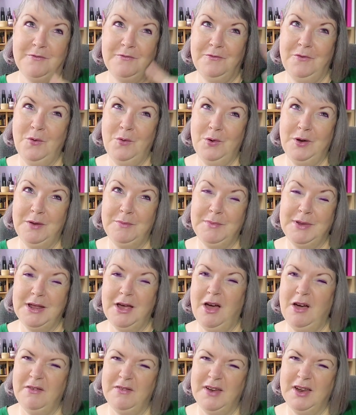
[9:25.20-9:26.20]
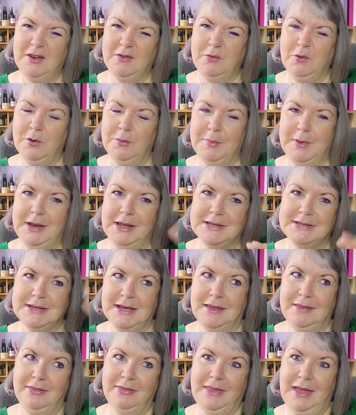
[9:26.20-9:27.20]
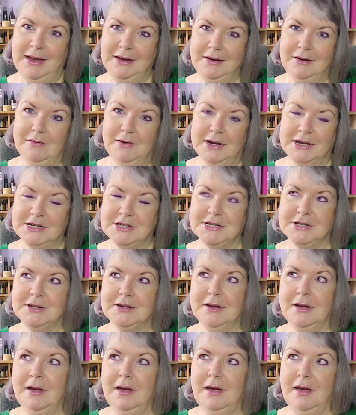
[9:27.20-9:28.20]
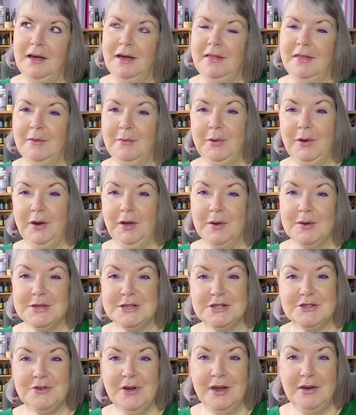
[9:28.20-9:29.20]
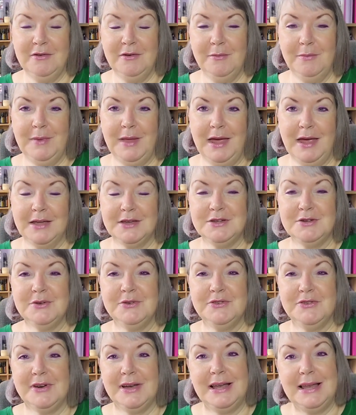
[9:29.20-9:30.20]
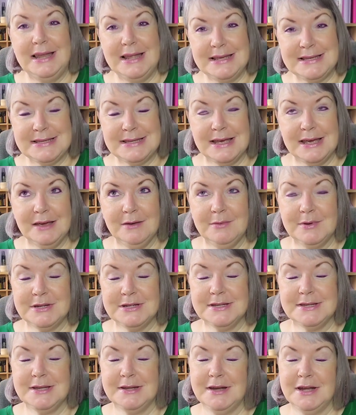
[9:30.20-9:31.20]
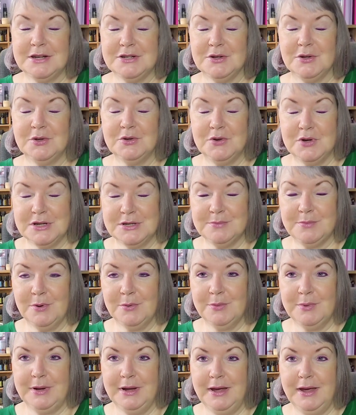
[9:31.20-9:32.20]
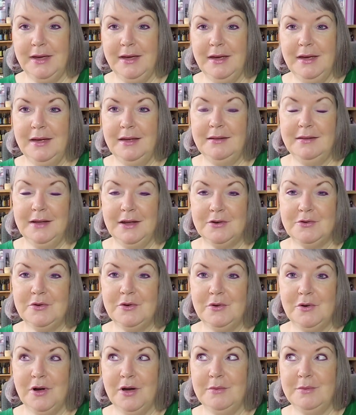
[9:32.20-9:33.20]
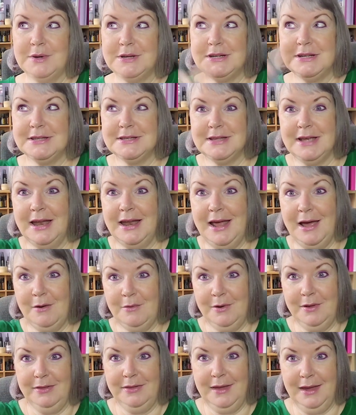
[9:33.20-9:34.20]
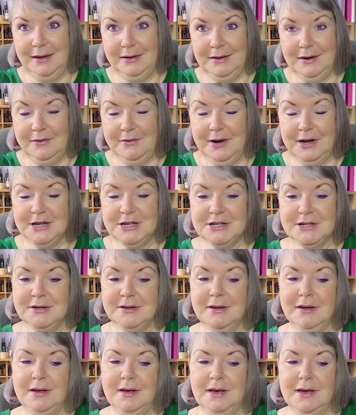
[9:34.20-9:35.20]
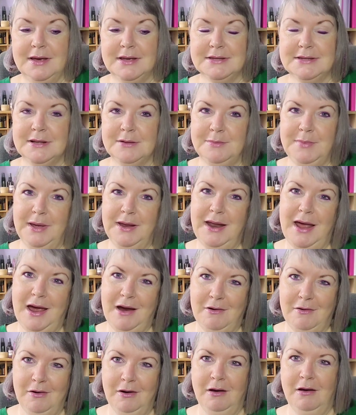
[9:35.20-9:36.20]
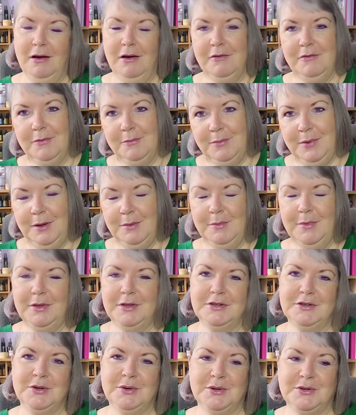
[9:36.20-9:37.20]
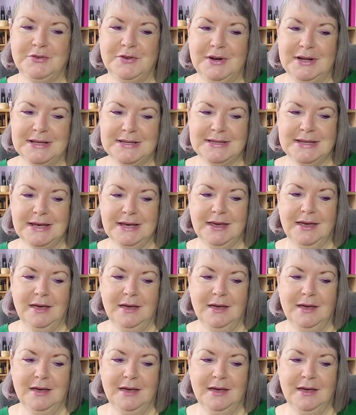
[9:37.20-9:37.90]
40 minutes in that direction, and then we're going to go straight from there to Trelissig, which is a National Trust property near Truro, which is an hour in that direction. So it'll be an hour and a half from Plymouth to Trelissig.